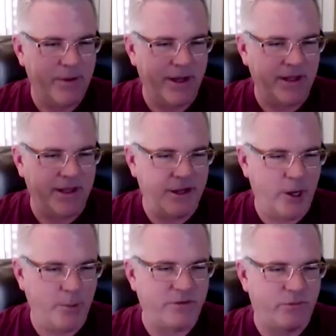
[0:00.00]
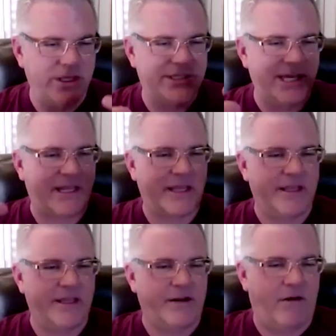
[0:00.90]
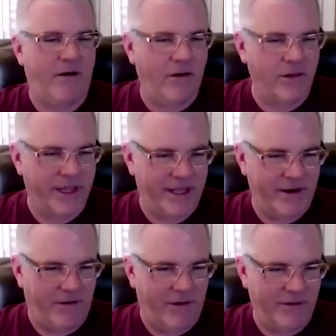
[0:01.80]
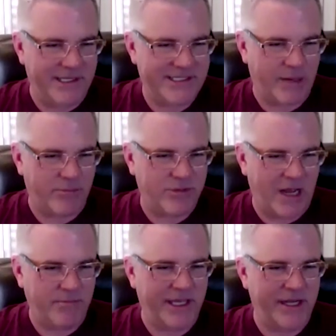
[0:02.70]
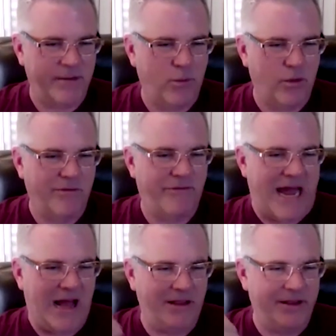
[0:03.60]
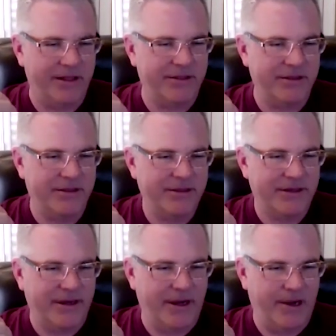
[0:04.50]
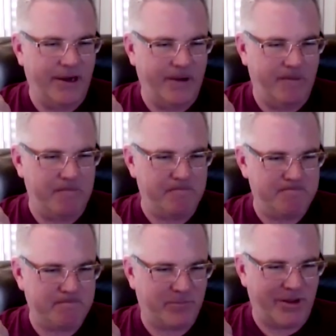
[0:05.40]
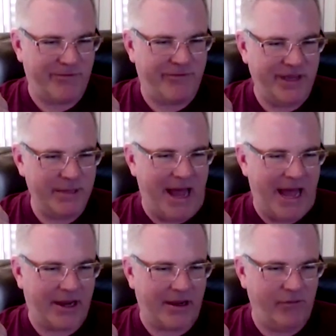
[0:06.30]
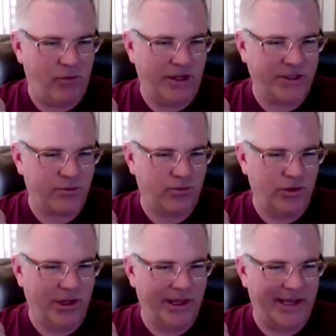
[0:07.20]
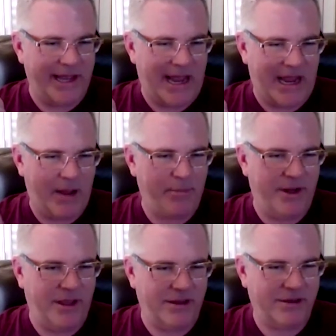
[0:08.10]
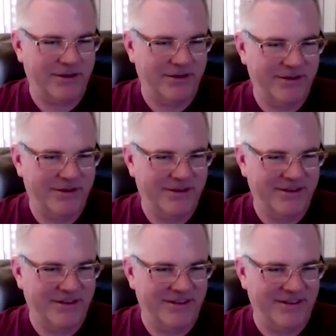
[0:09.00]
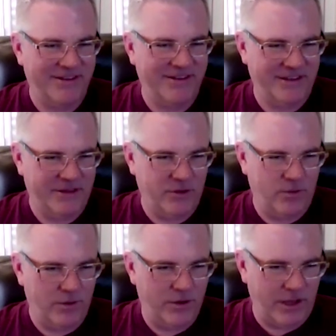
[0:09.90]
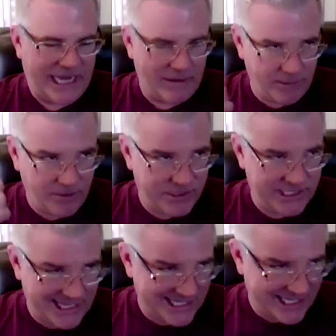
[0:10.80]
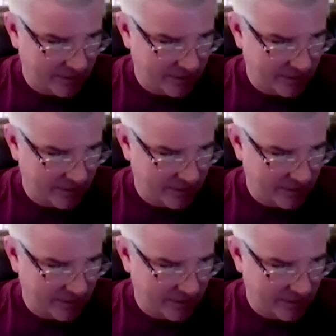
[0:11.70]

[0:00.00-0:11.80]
But it helps if we take it all in all at the same time to get a more valid um, feedback of what's mm. really happening in the world. I can't remember who said this.